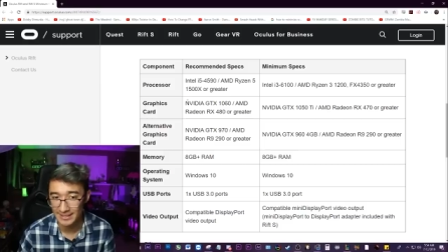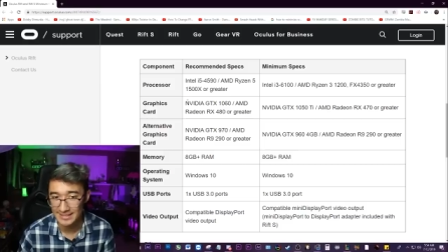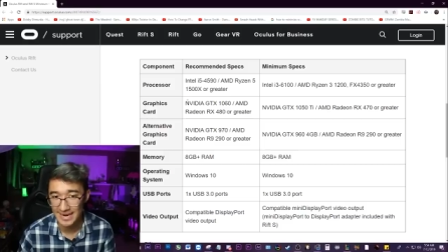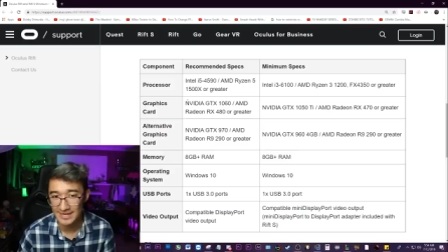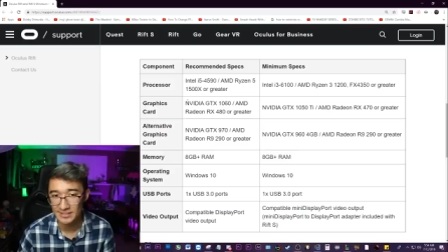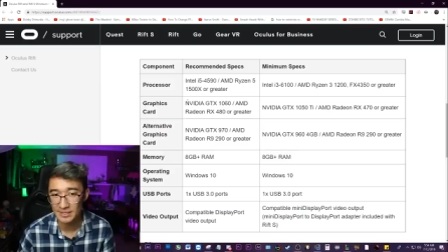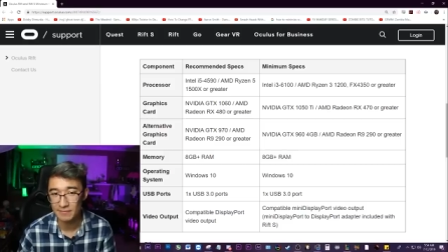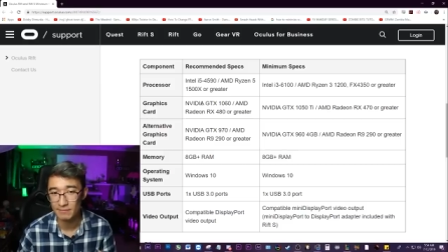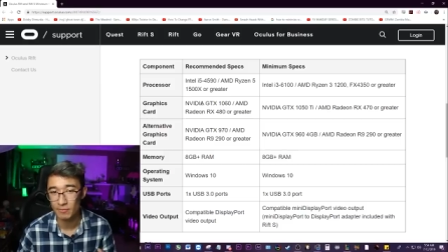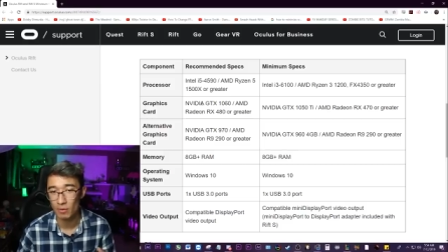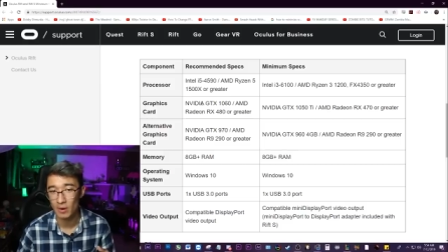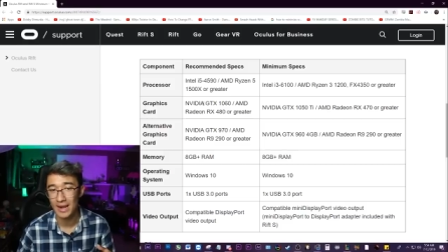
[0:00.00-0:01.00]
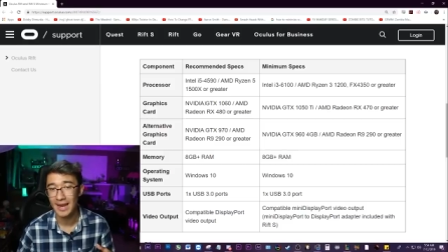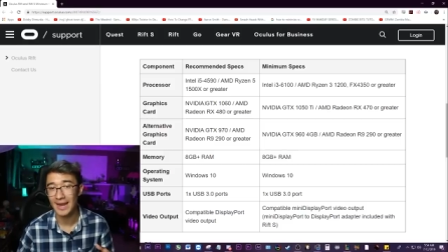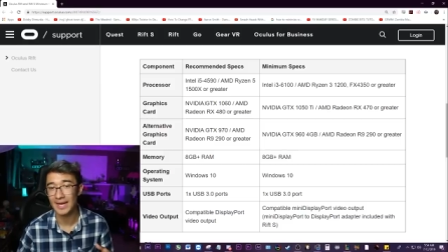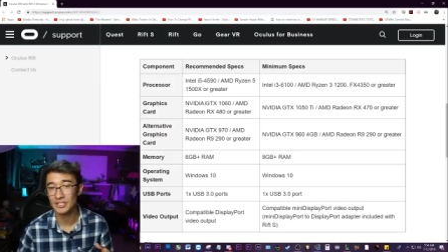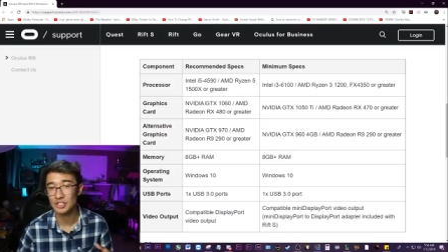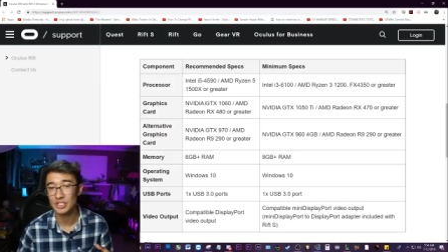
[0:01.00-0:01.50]
It's asking for
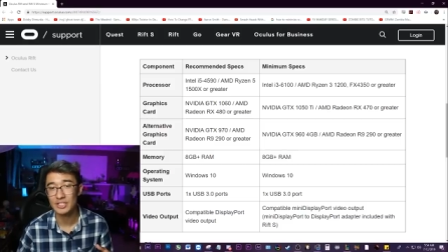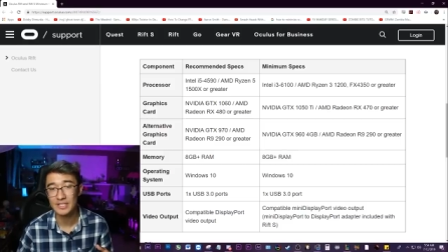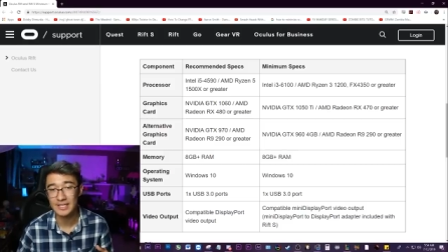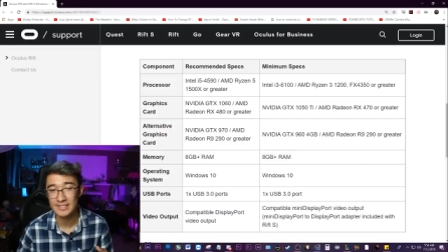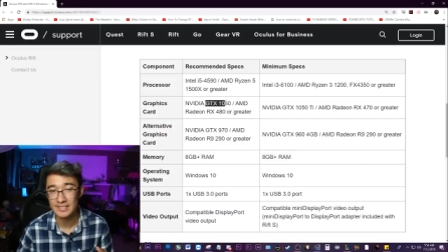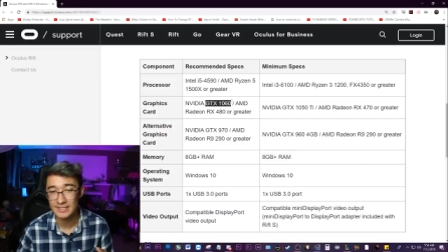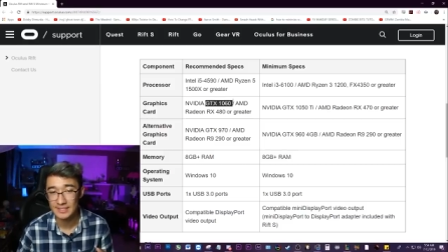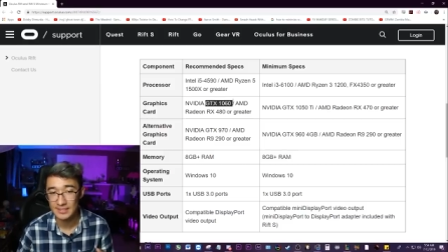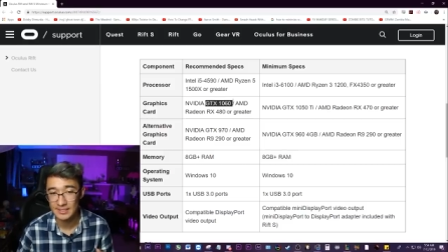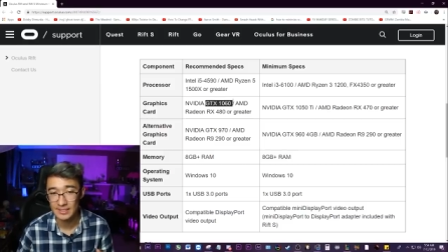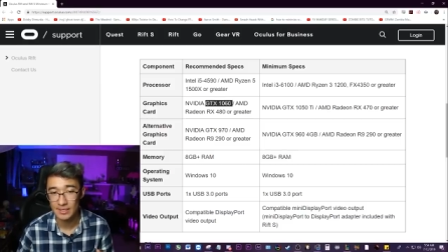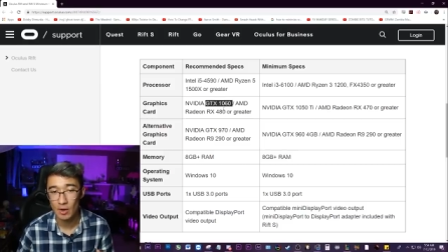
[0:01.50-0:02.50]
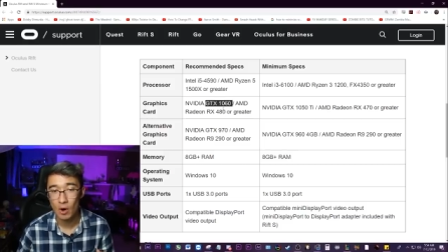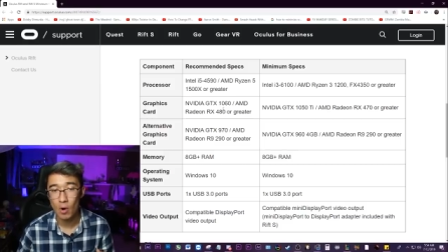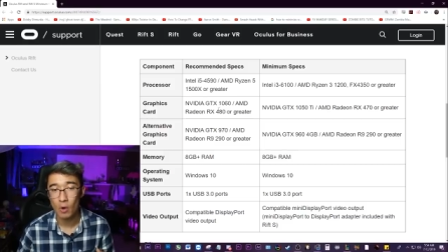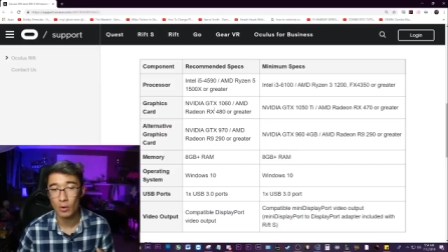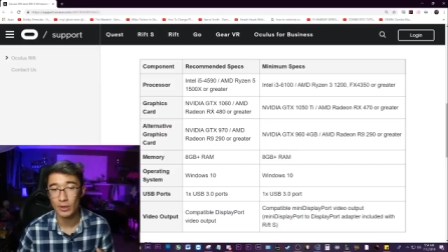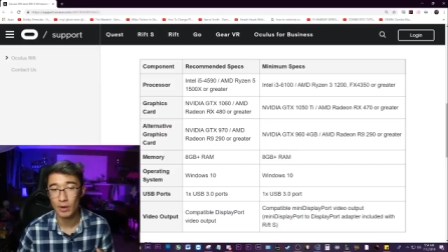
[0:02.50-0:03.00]
a GTX 1060
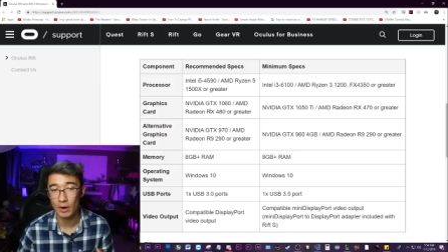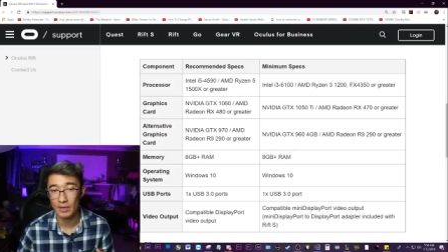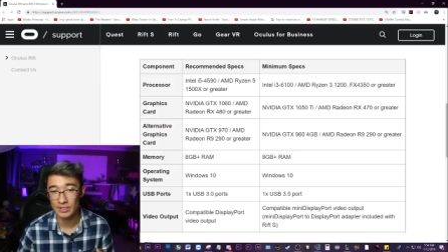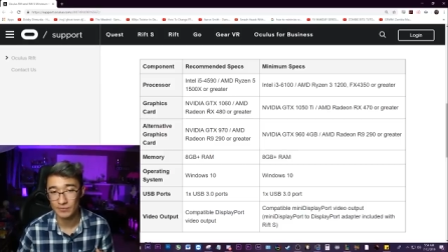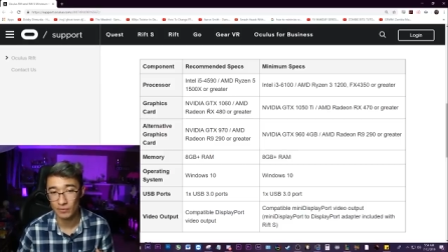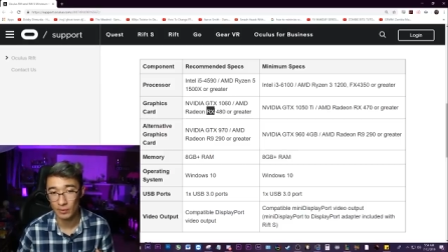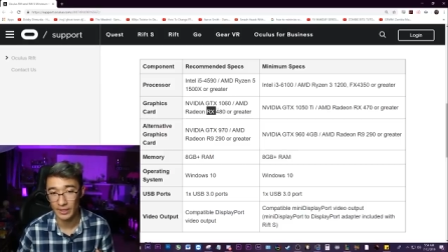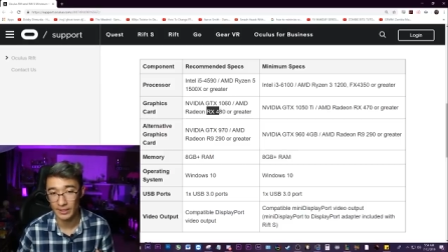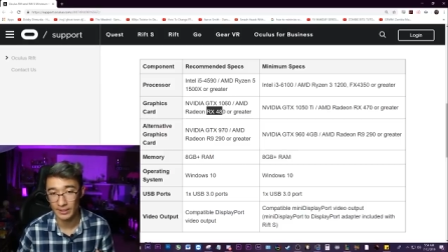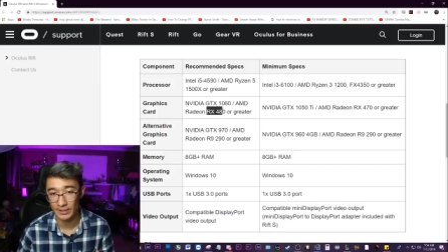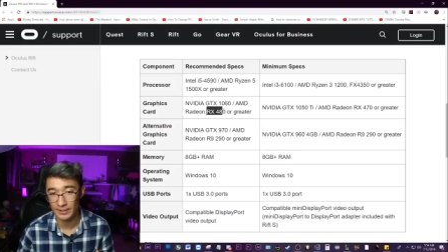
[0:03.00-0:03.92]
or an RX 480.